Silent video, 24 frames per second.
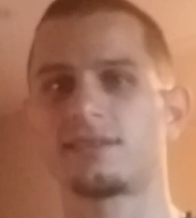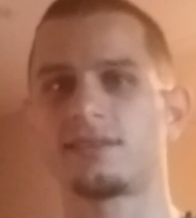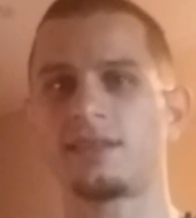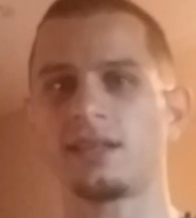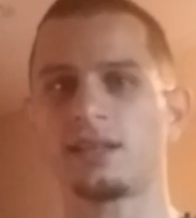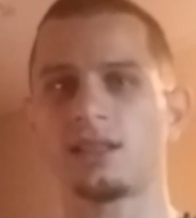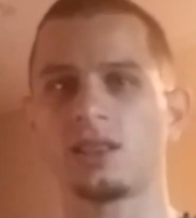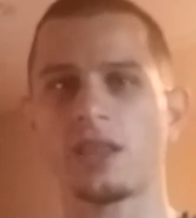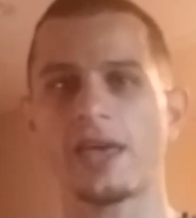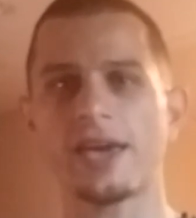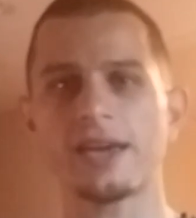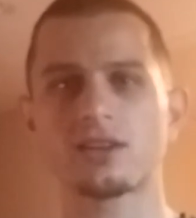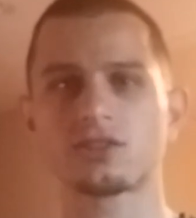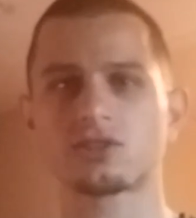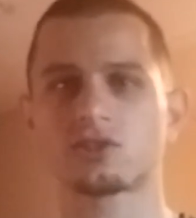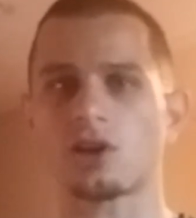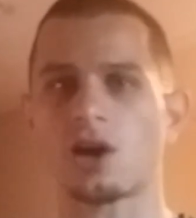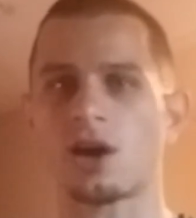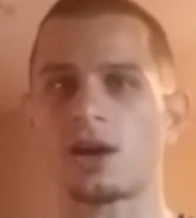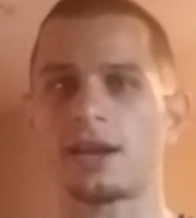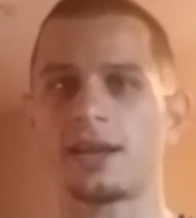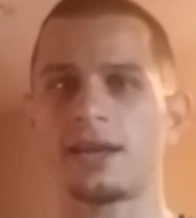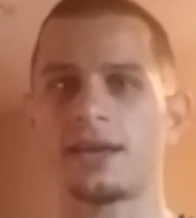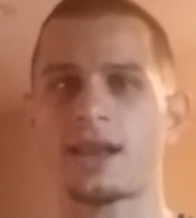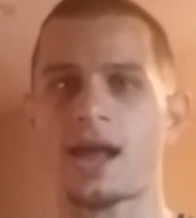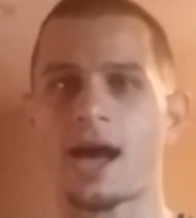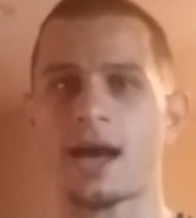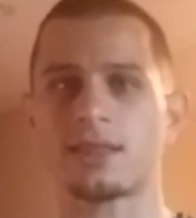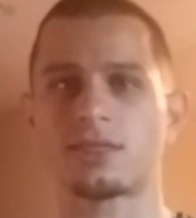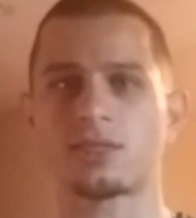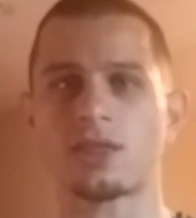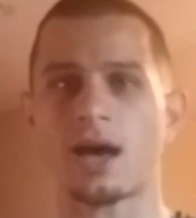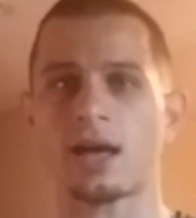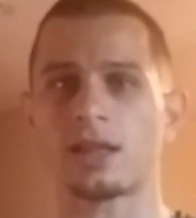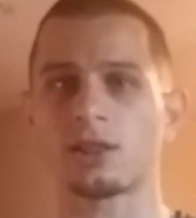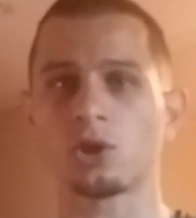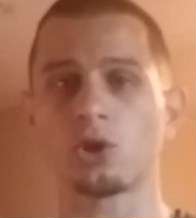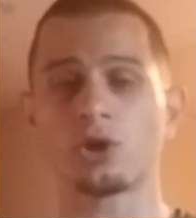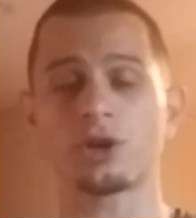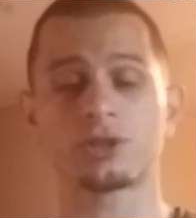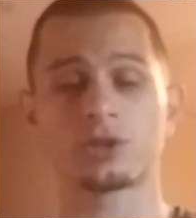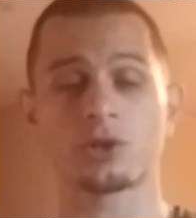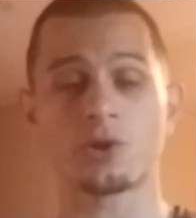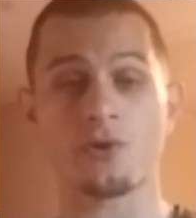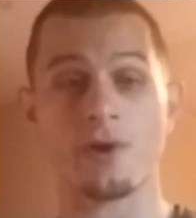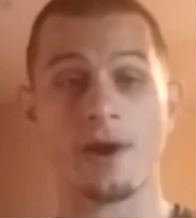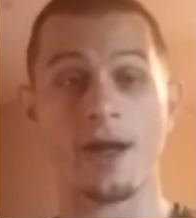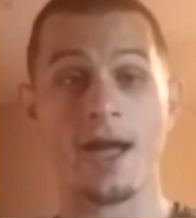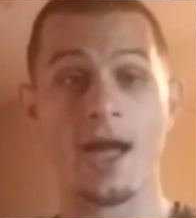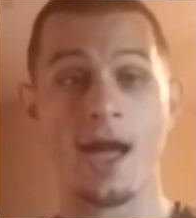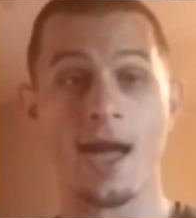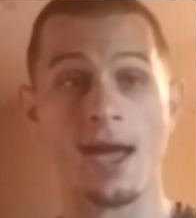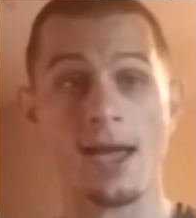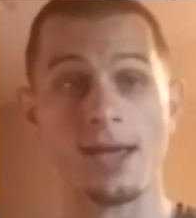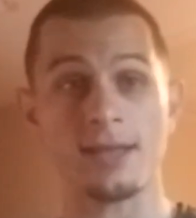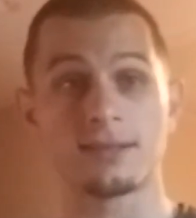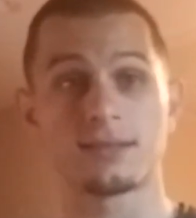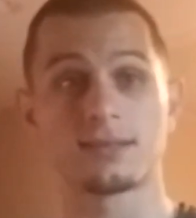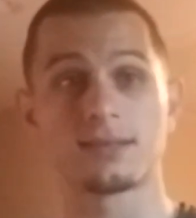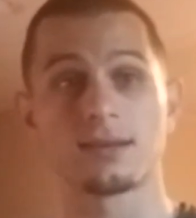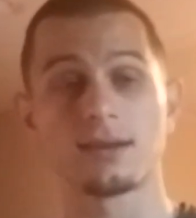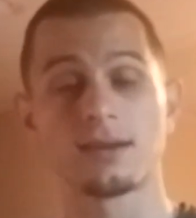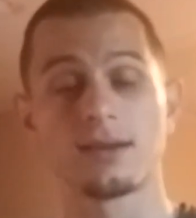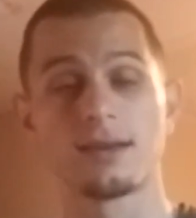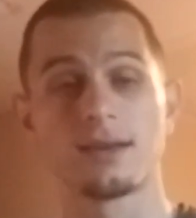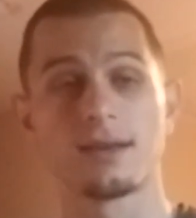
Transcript: The links on it I thought looked great,